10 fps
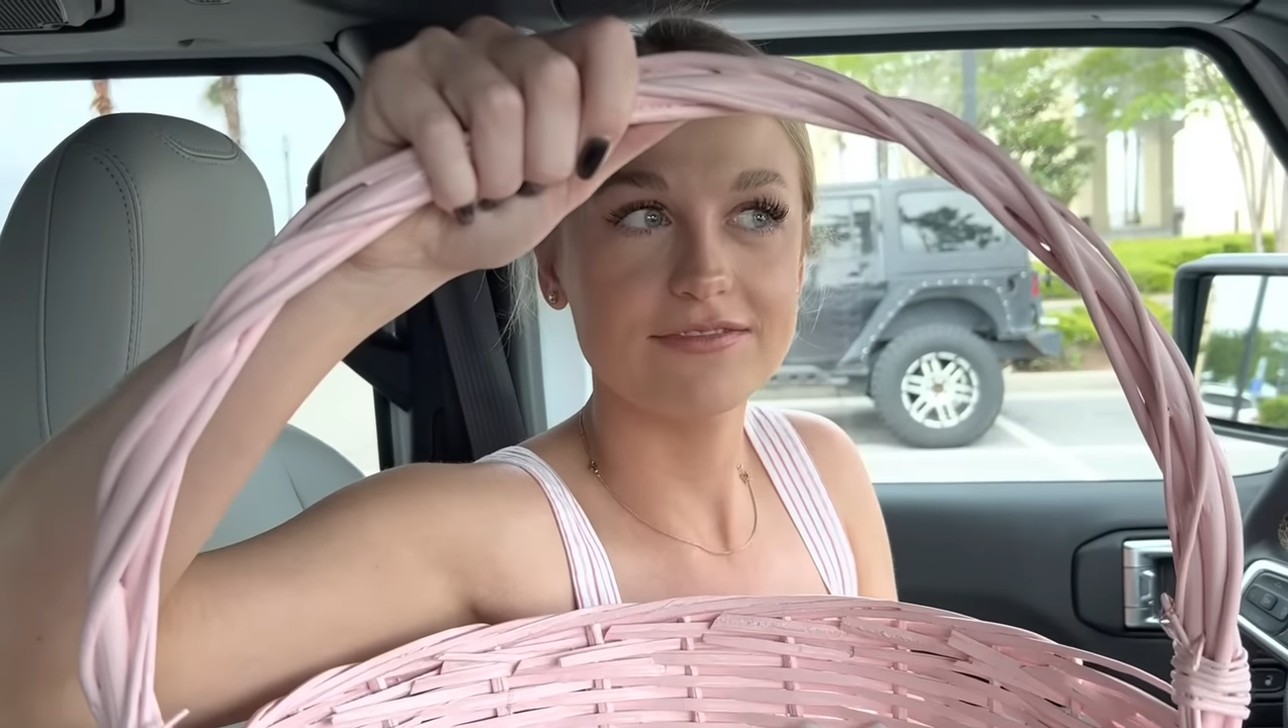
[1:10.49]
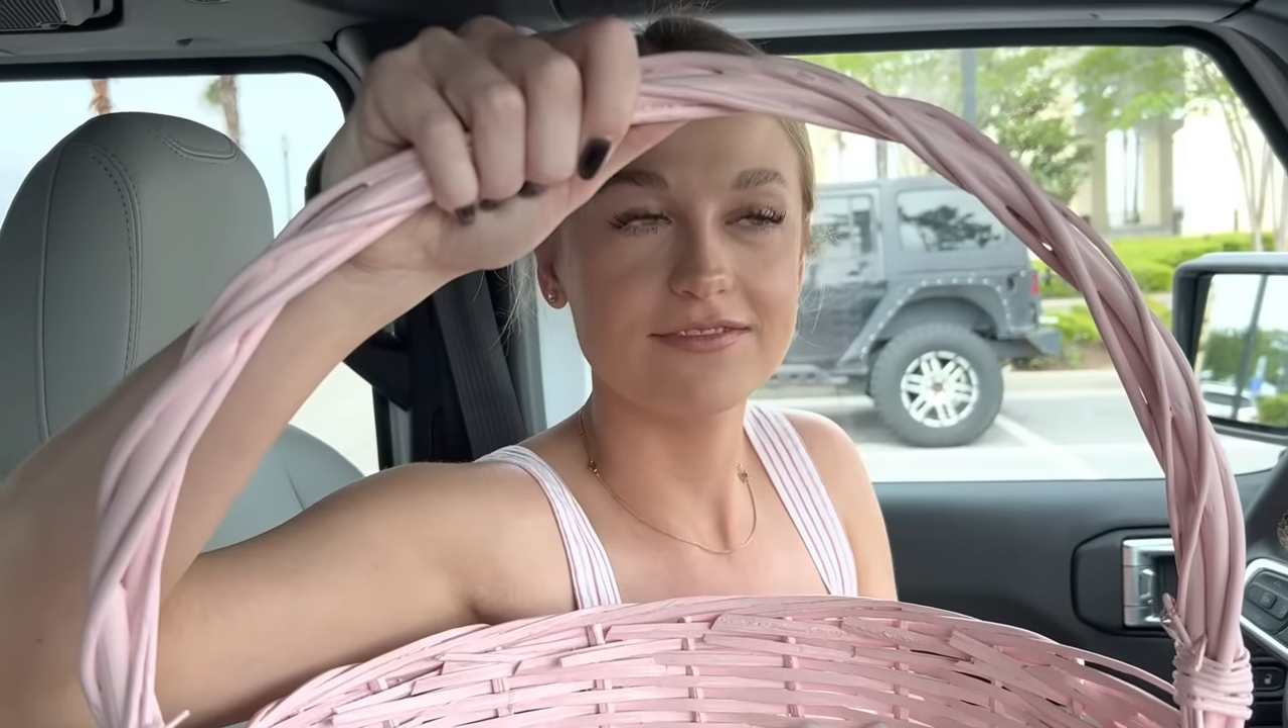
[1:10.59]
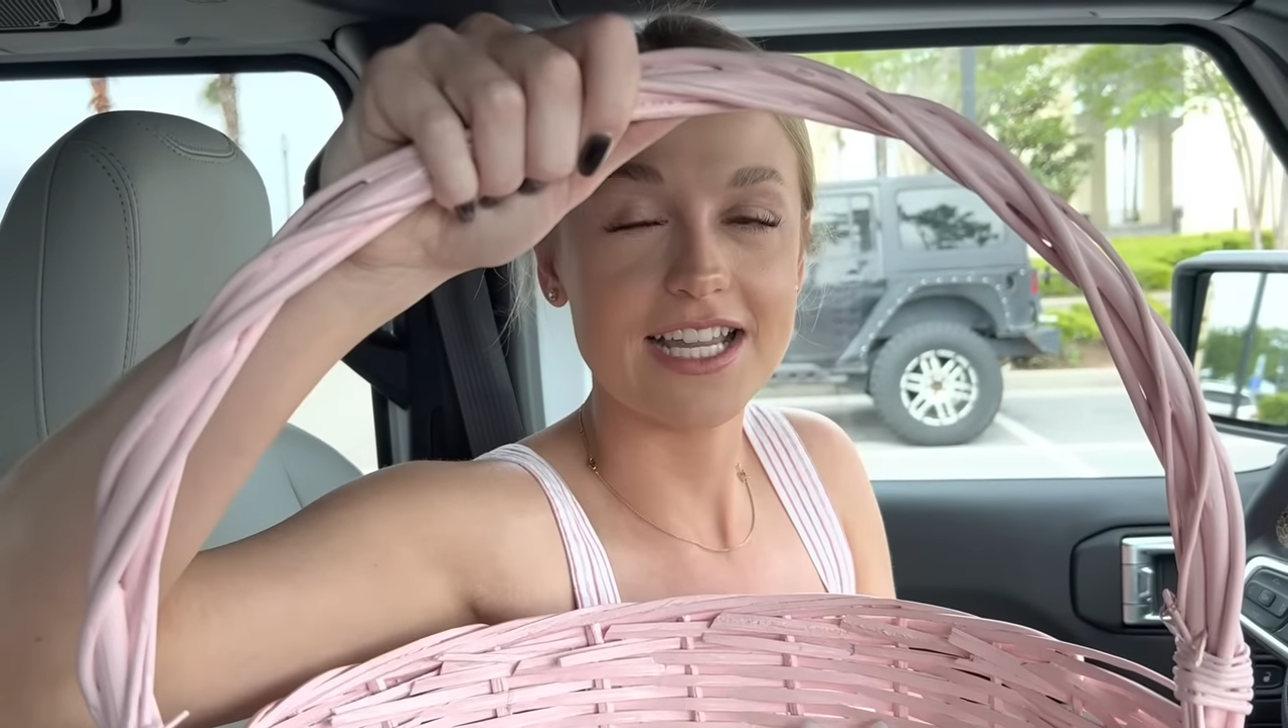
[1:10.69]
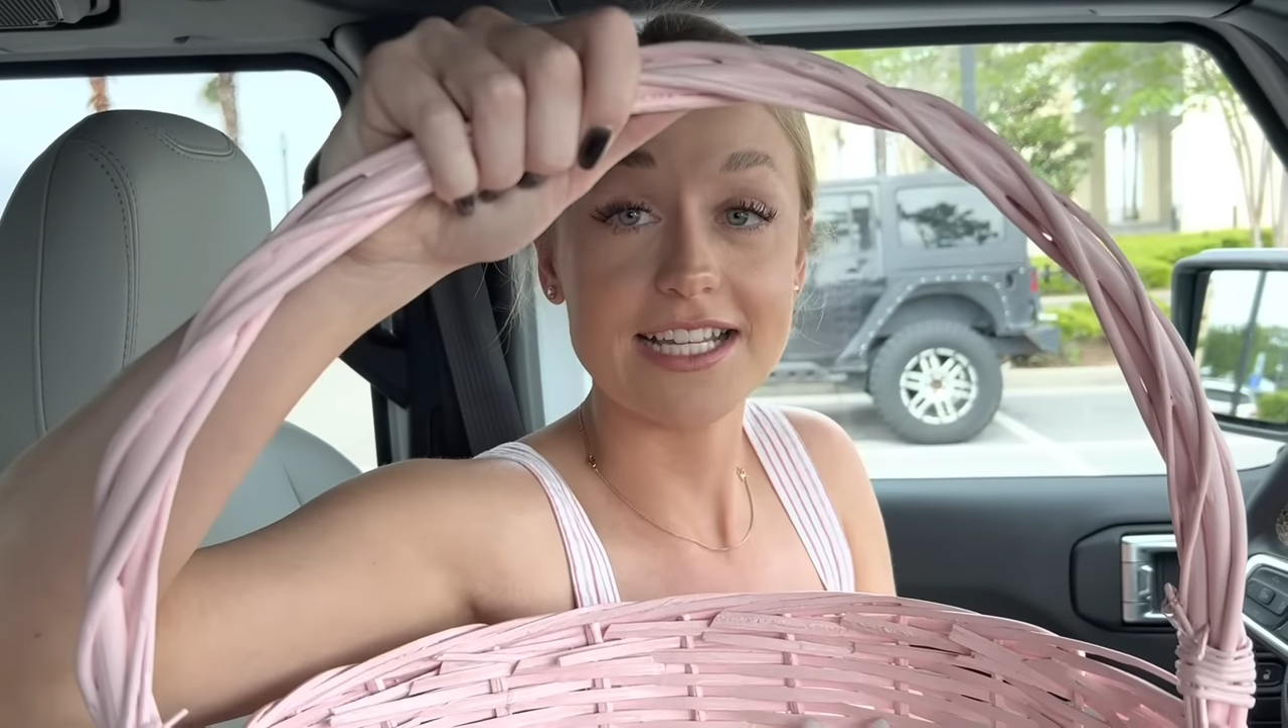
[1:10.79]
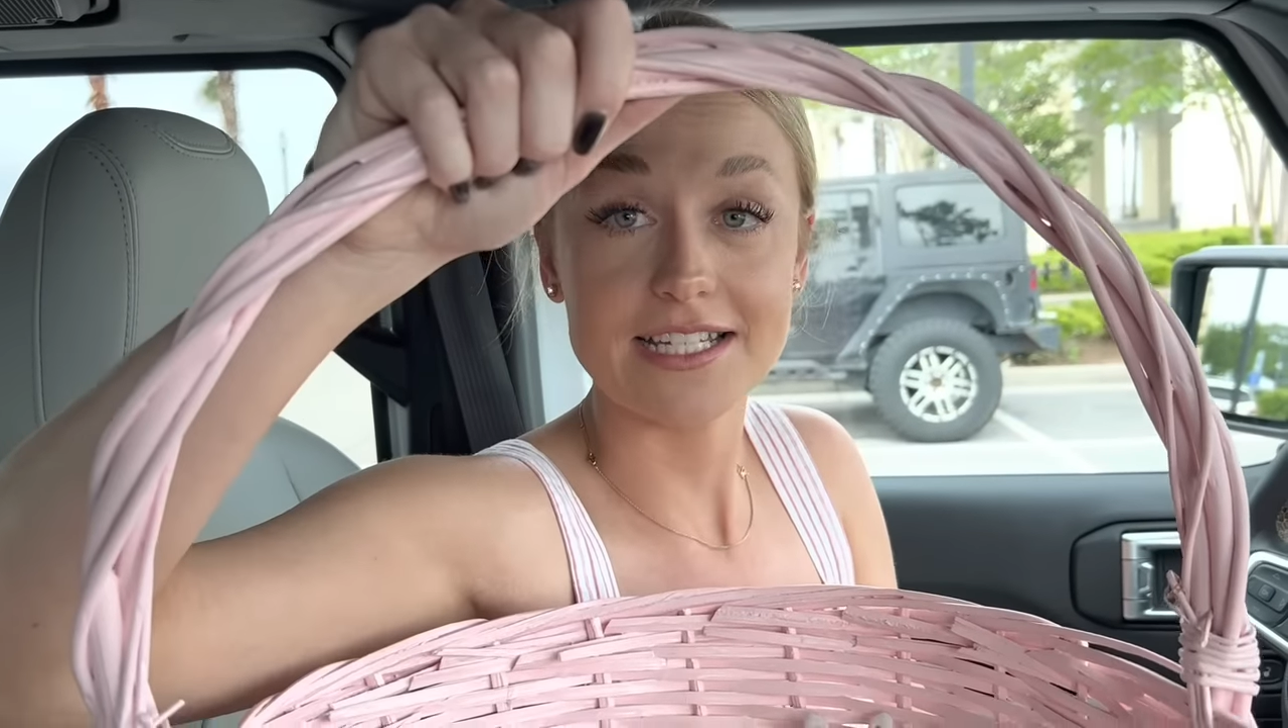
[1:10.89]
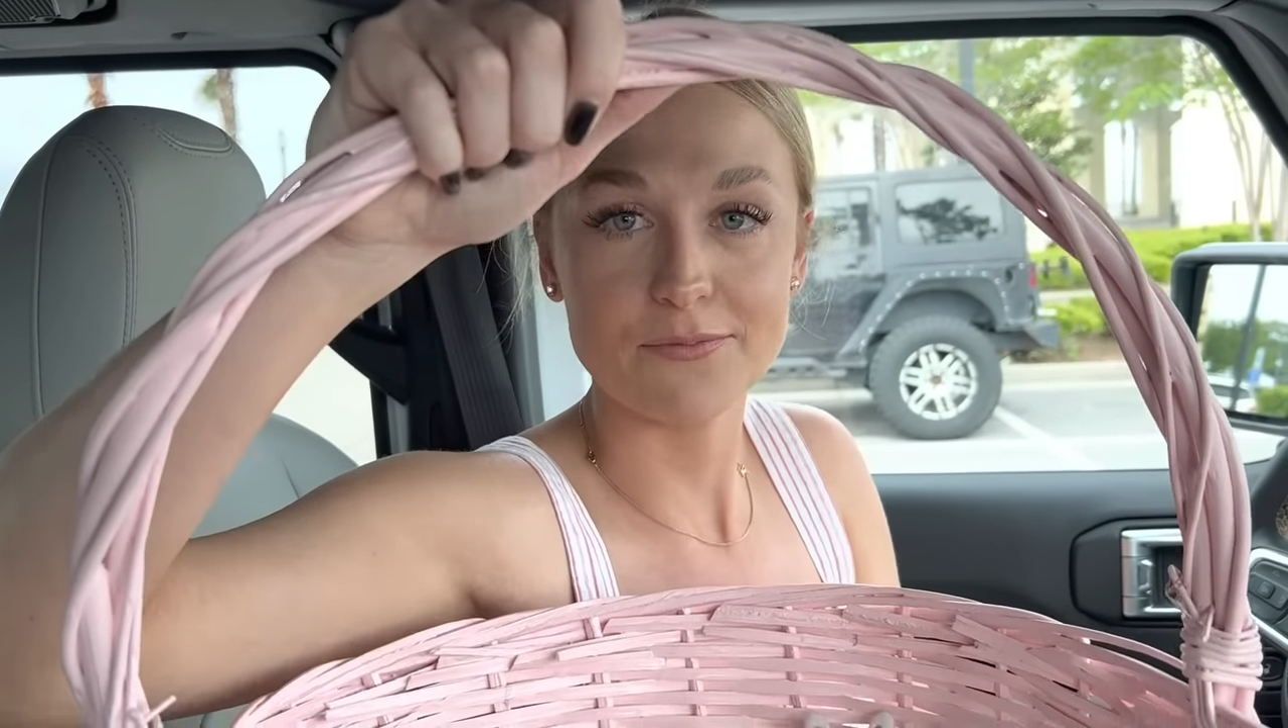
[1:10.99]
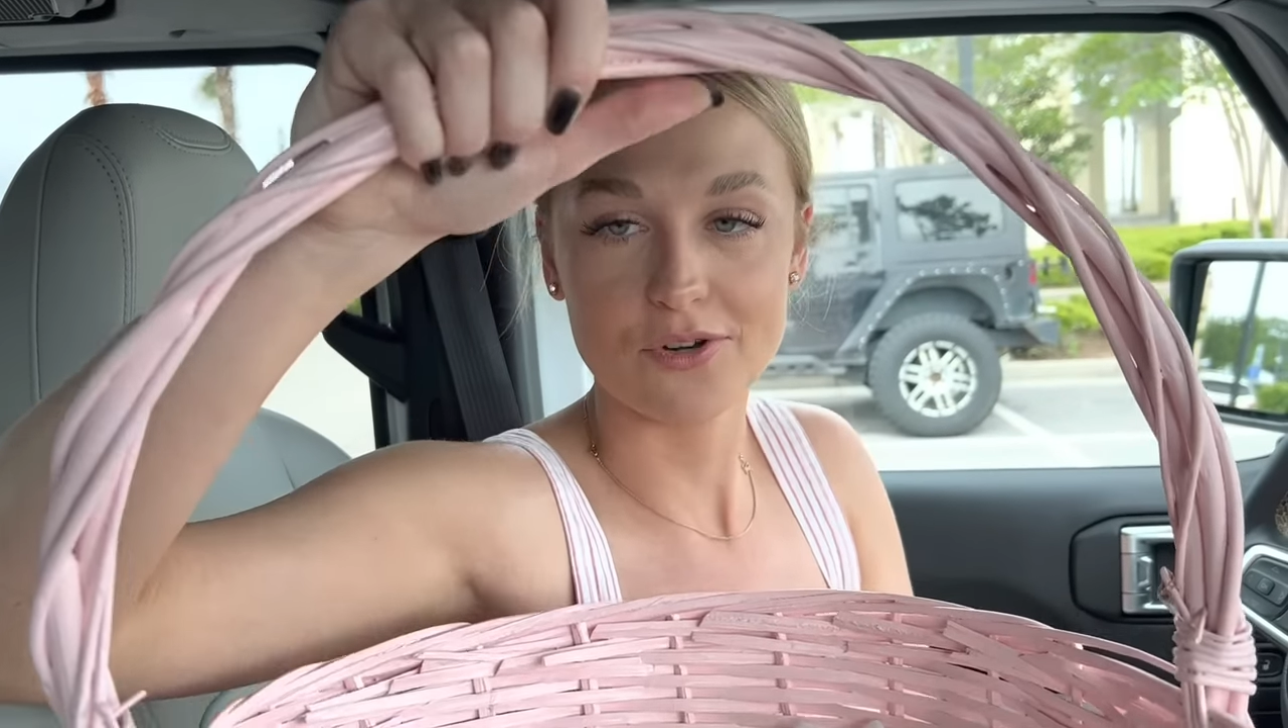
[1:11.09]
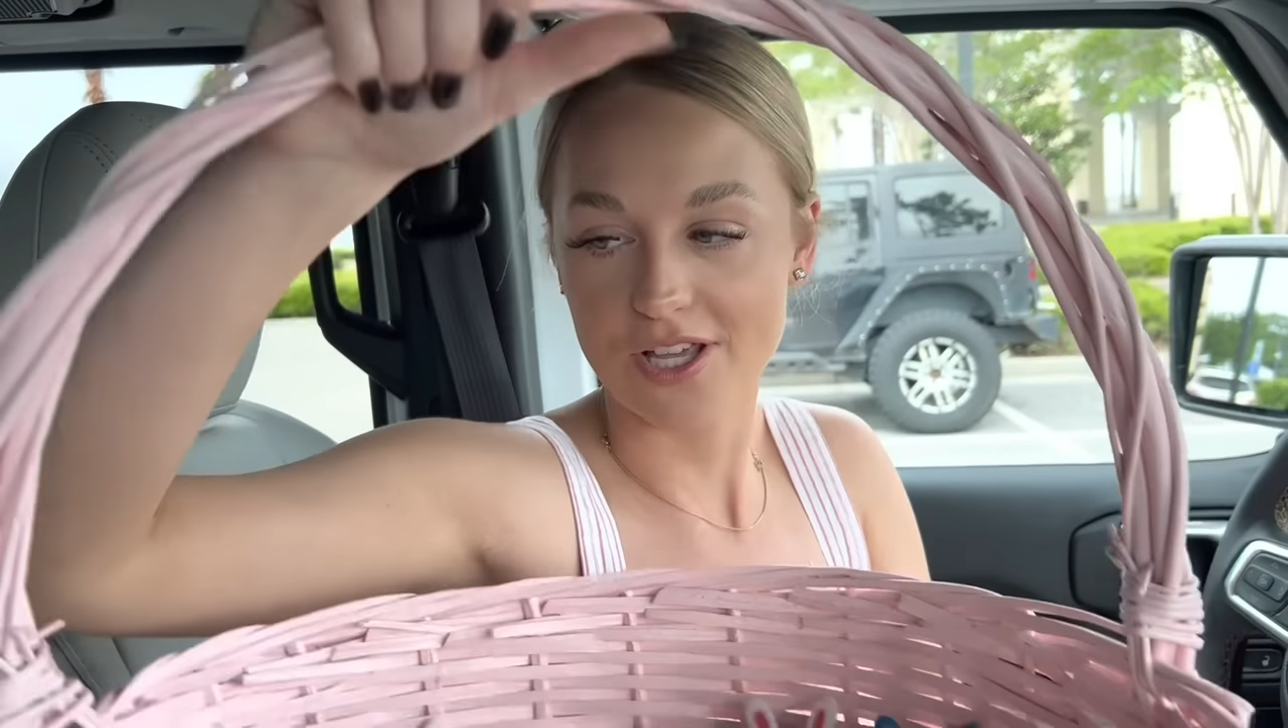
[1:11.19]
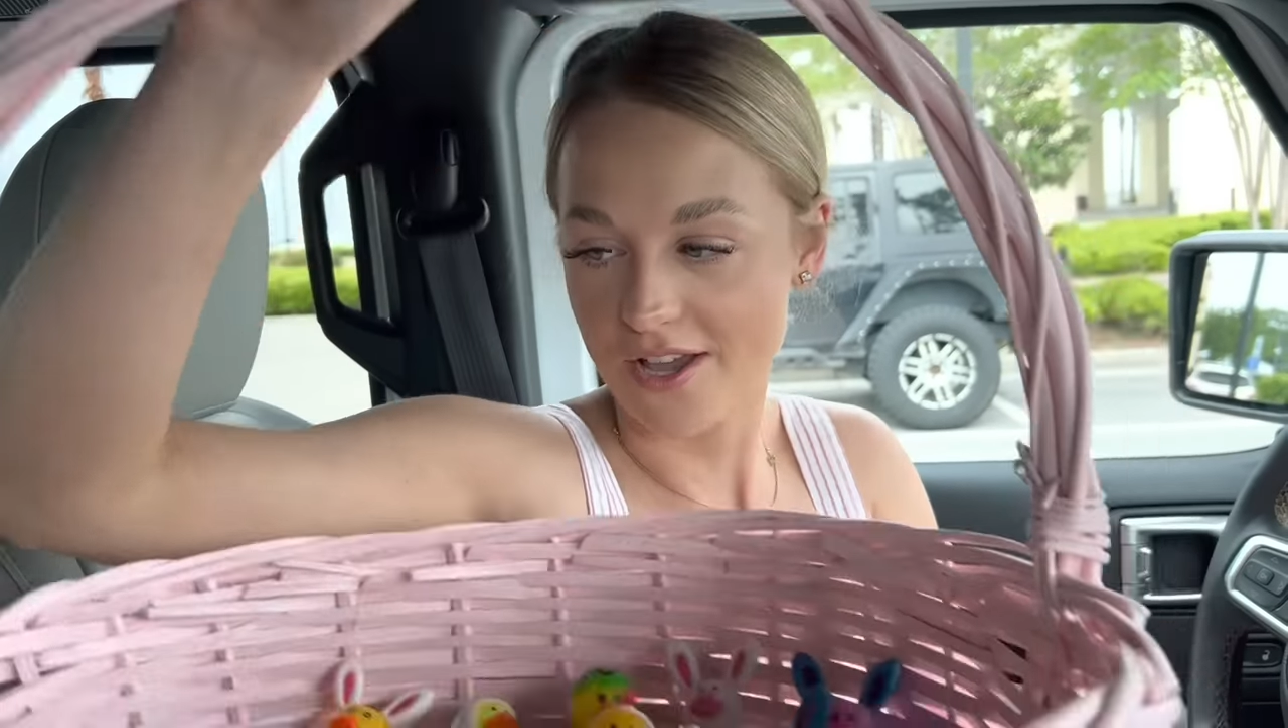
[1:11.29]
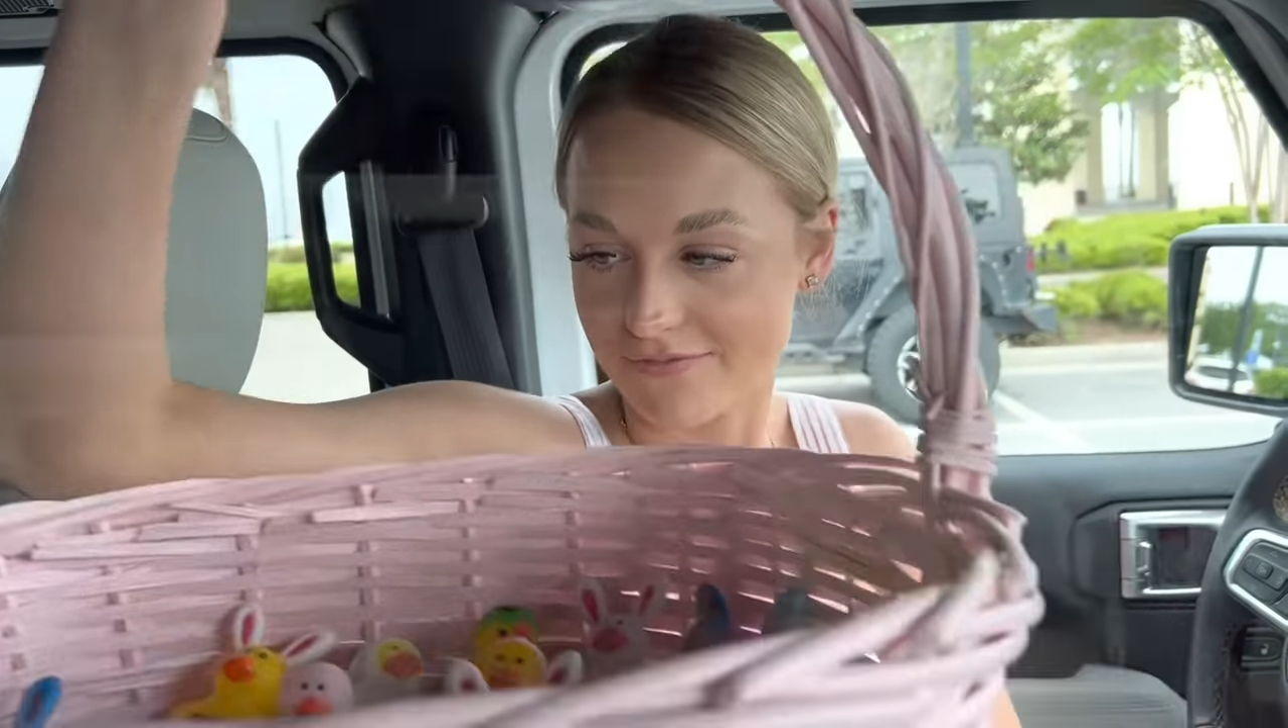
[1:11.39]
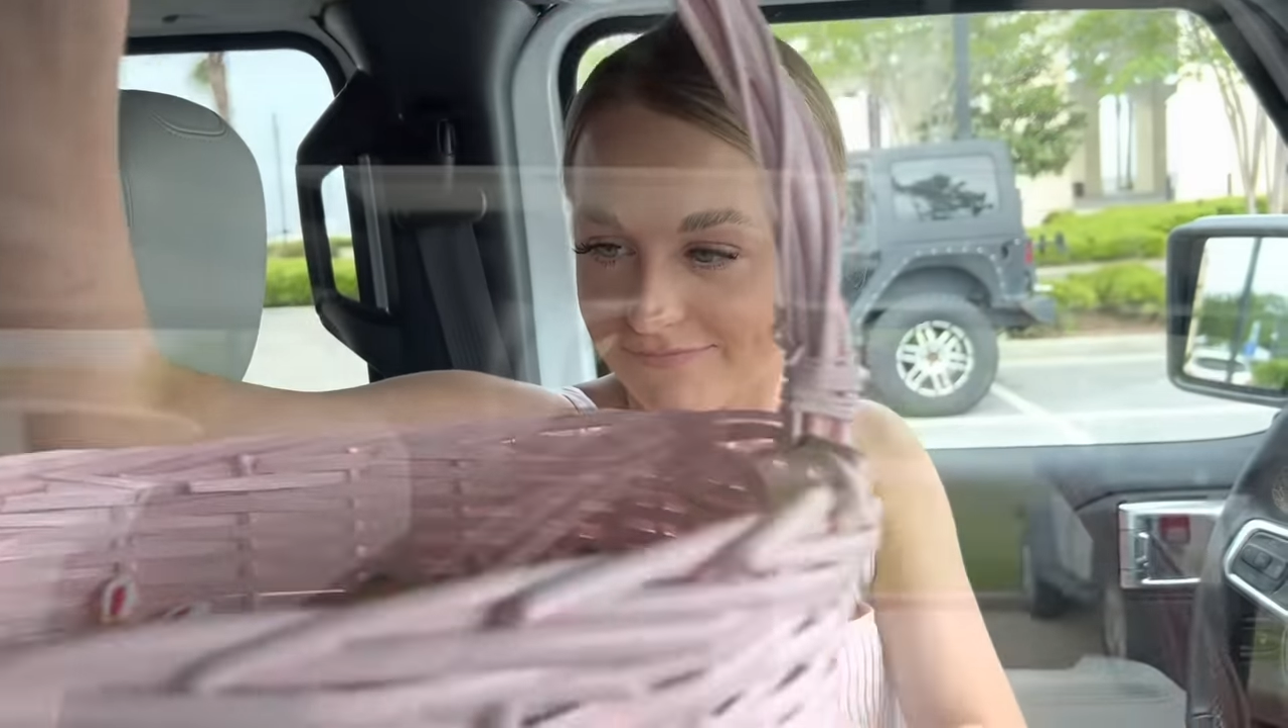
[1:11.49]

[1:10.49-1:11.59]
19 more to go.